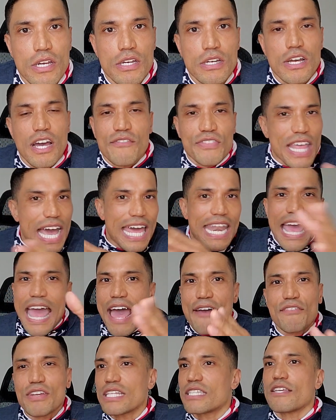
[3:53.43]
of not
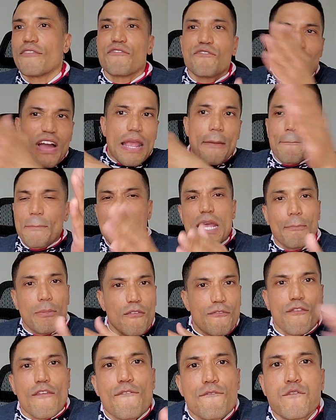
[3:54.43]
having to fight people
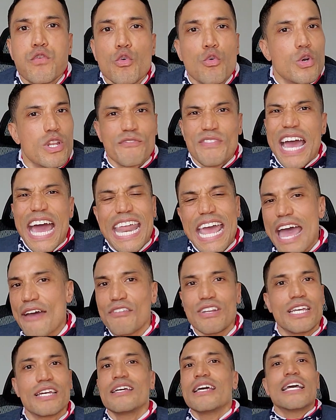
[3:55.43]
for food, of not having
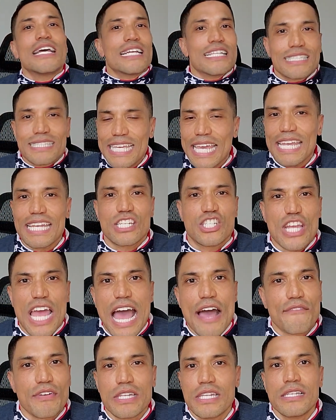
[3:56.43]
to take
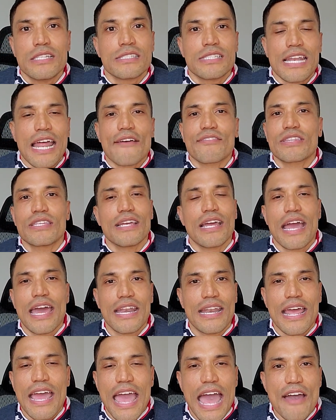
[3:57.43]
javelins and, have to, and
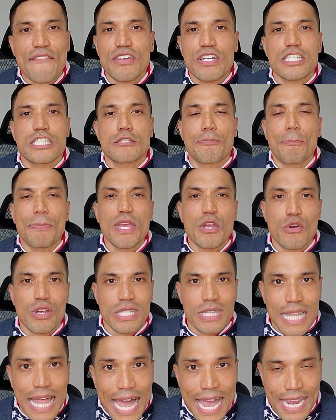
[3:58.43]
having to spear a
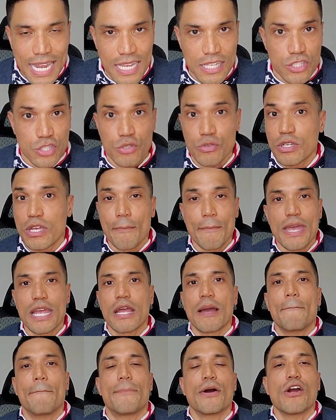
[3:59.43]
lion so you can make a
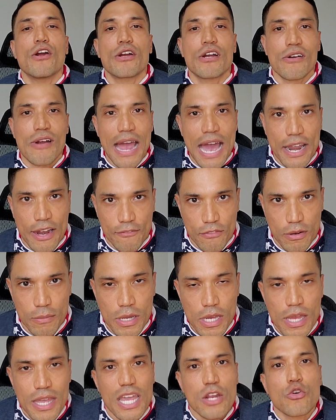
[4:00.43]
burger out of them
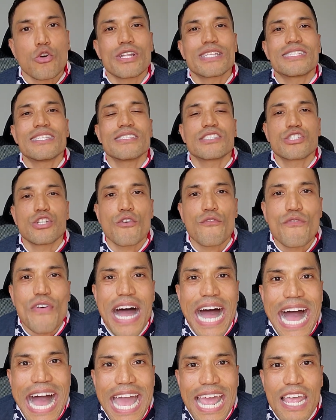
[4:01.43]
in order to
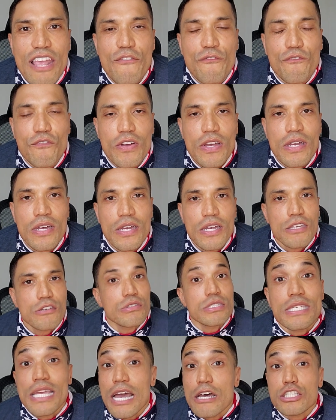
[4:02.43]
survive. You
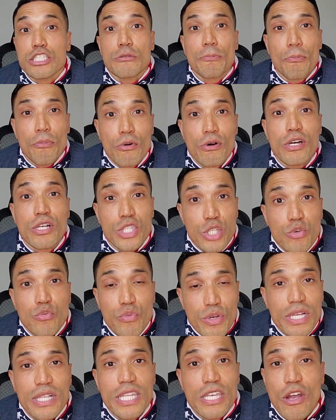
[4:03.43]
how spoiled you
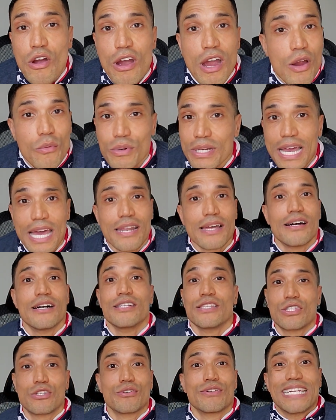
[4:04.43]
really are. We're not
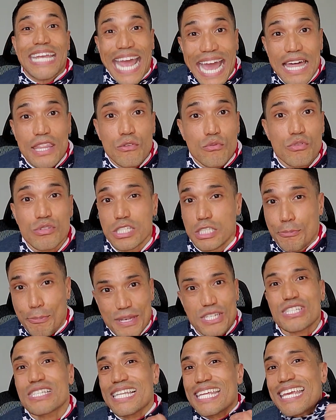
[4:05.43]
hunter gatherers,
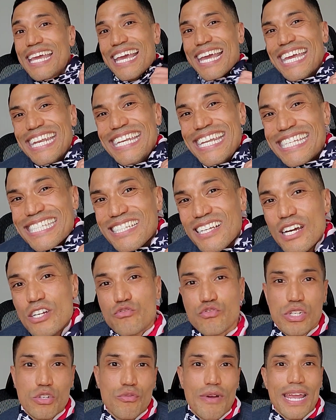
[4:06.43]
especially in this
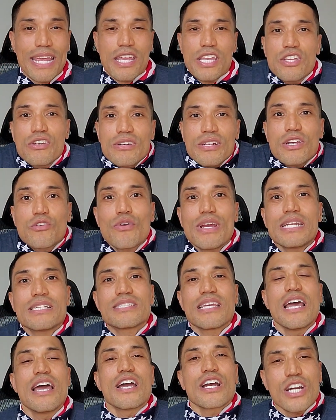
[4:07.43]
country right here. You're in the greatest
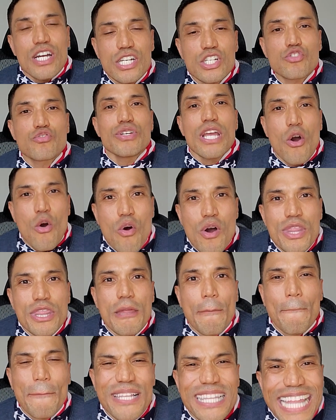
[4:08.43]
country on the
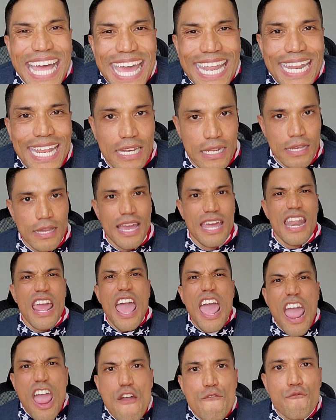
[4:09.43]
planet, and
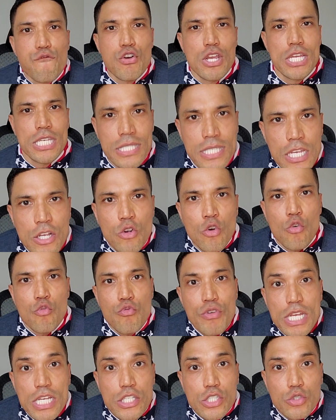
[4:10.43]
every single
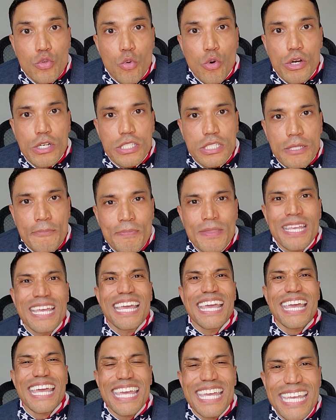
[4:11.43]
resource
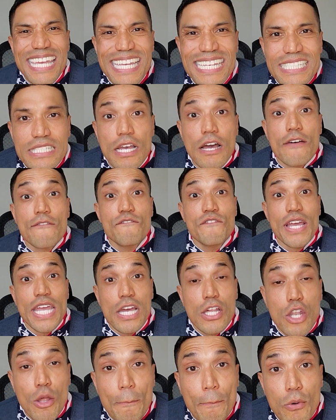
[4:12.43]
is
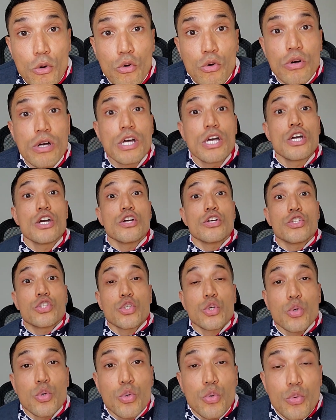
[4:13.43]
available
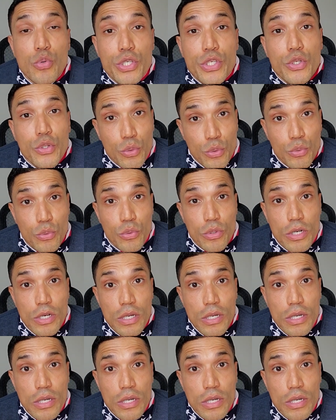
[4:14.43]
to you.